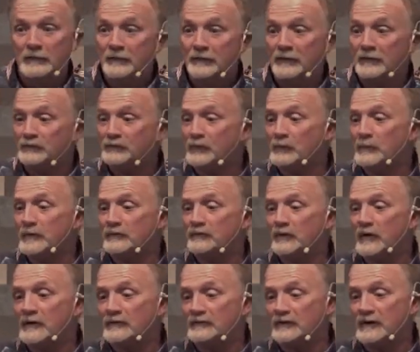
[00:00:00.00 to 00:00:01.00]
There's so many
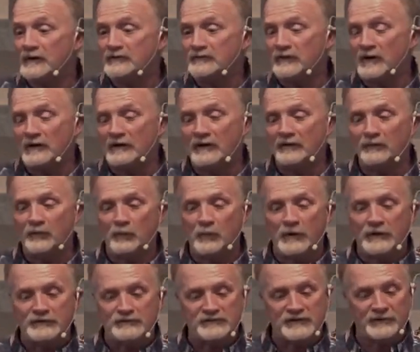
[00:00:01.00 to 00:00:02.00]
translations. I love the
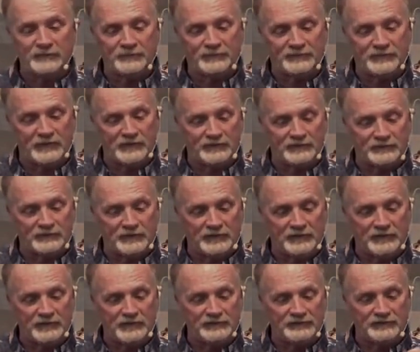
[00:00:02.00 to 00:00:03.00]
way Jim says it.
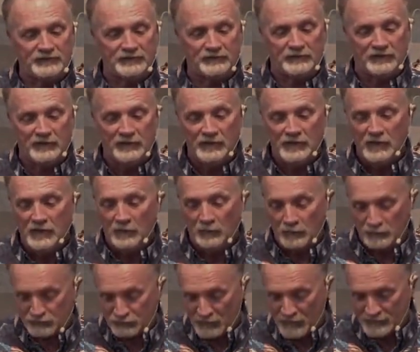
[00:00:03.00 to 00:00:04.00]
He said,
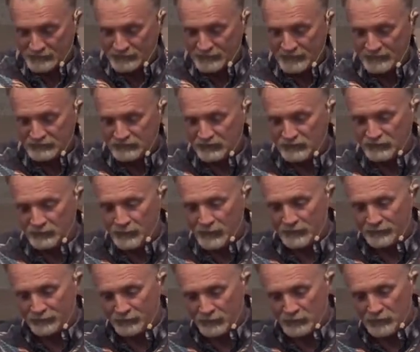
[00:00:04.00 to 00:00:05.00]
what translation is
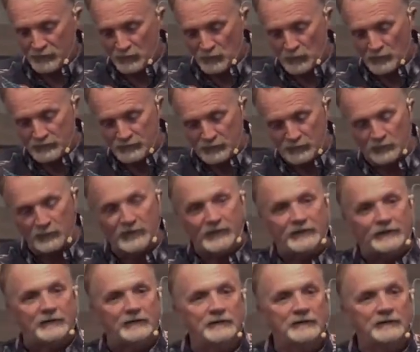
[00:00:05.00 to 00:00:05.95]
better for you? The one you read.